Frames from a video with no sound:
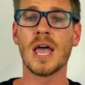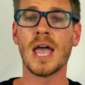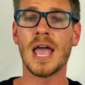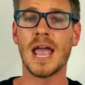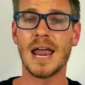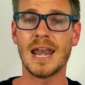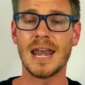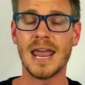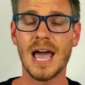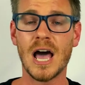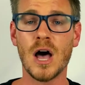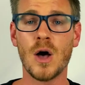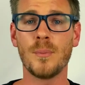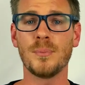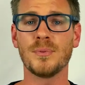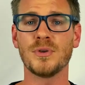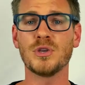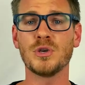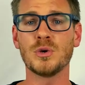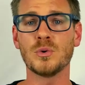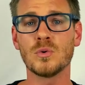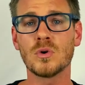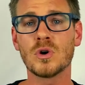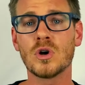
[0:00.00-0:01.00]
and help
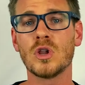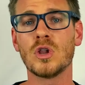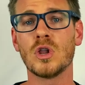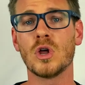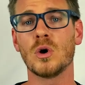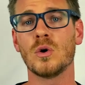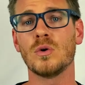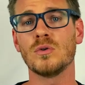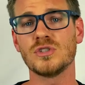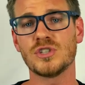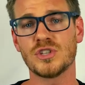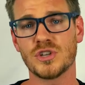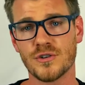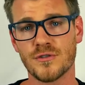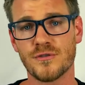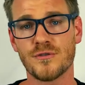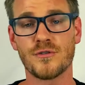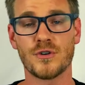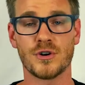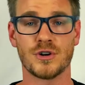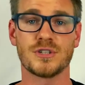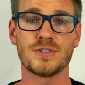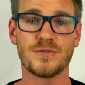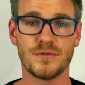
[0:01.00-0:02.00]
you close your
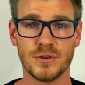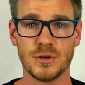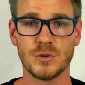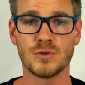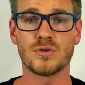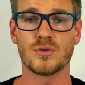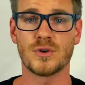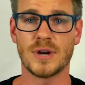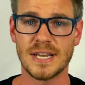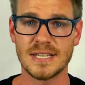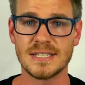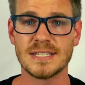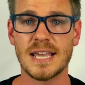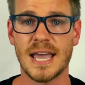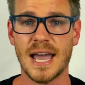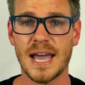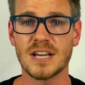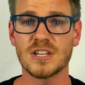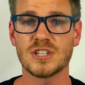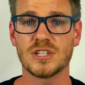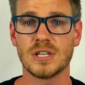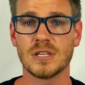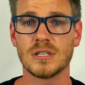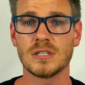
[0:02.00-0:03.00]
first few
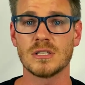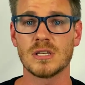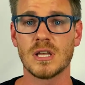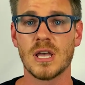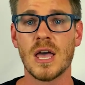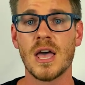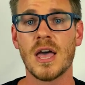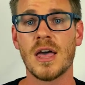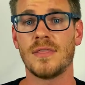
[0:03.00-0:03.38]
transactions.